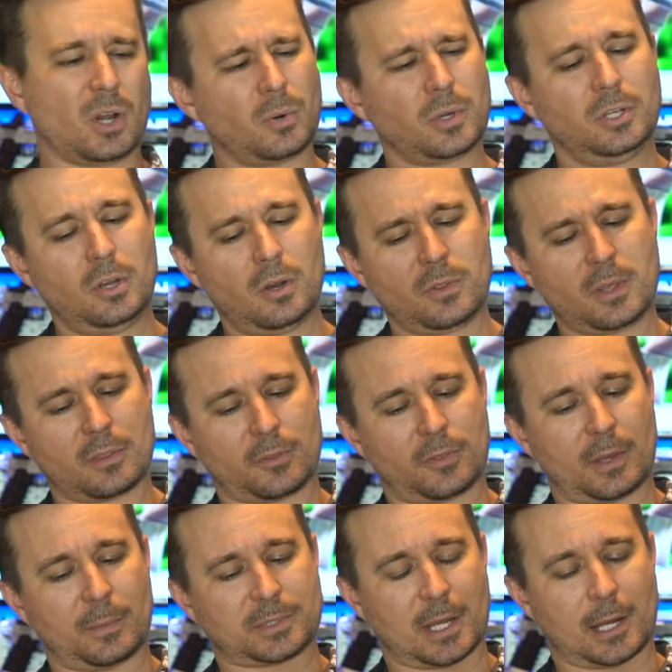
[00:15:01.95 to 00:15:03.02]
Oh, and the other thing
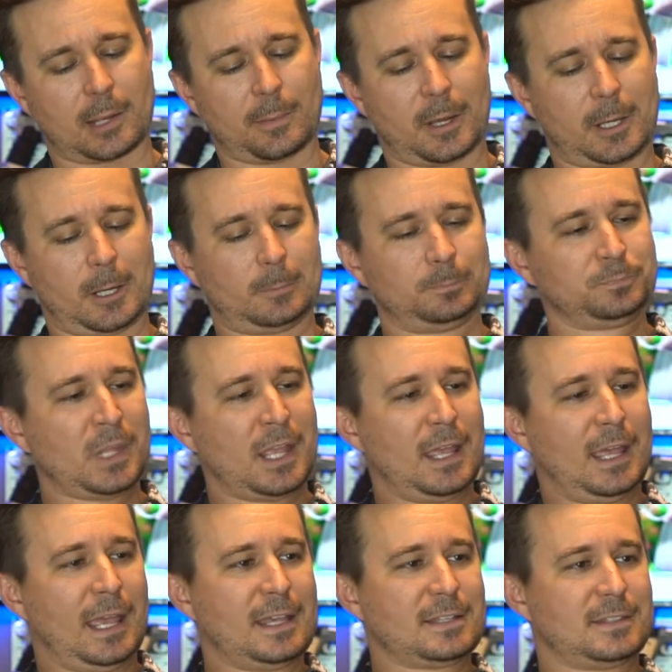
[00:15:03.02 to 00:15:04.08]
I'm going to talk about here
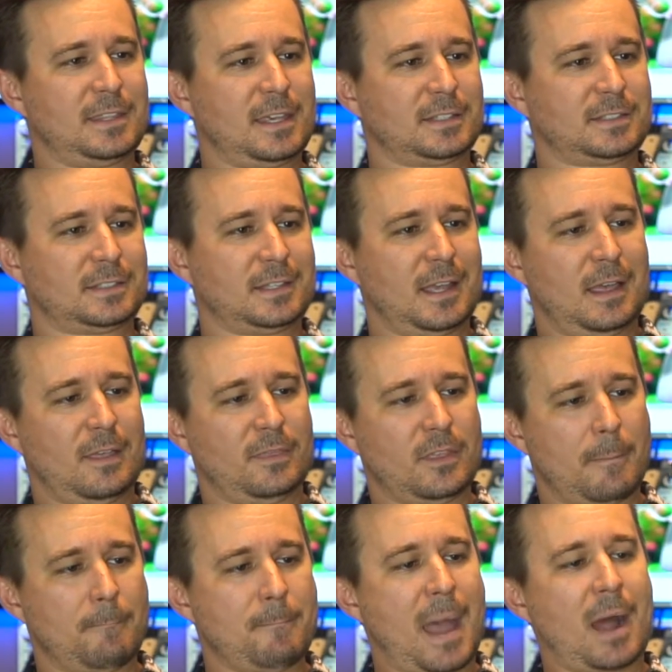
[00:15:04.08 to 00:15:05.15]
is the
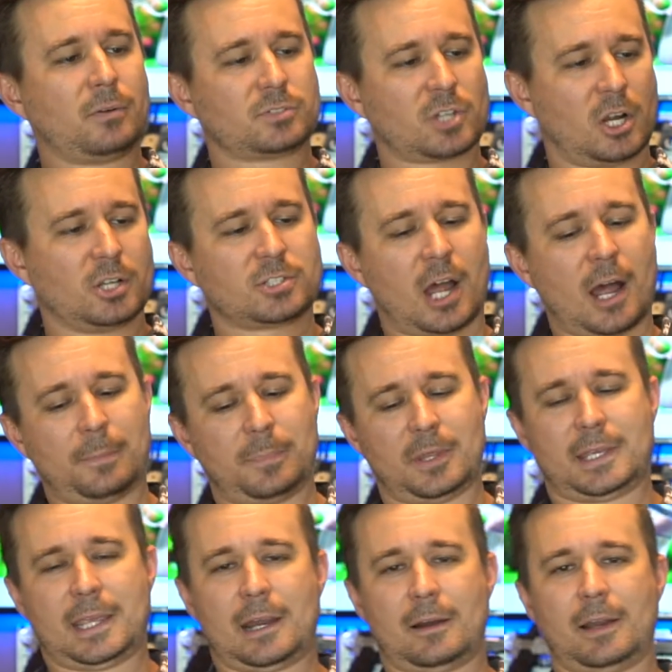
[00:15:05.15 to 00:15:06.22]
mount on top of the
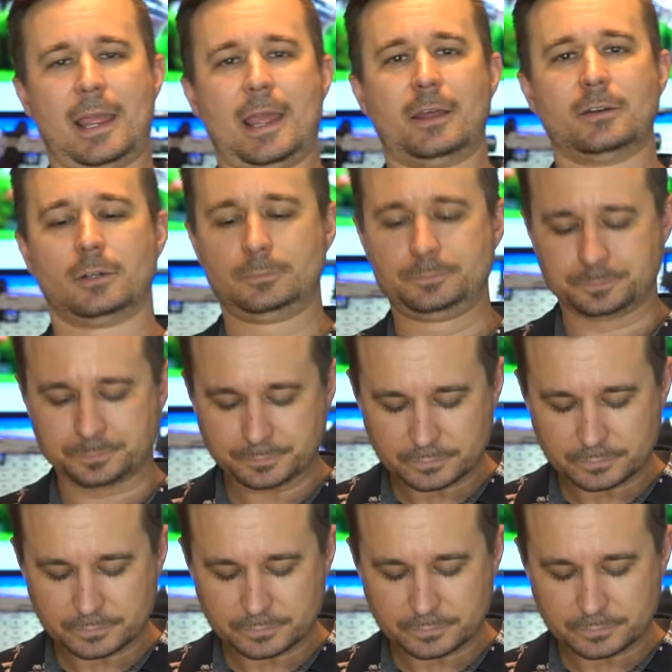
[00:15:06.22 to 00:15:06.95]
carry handle.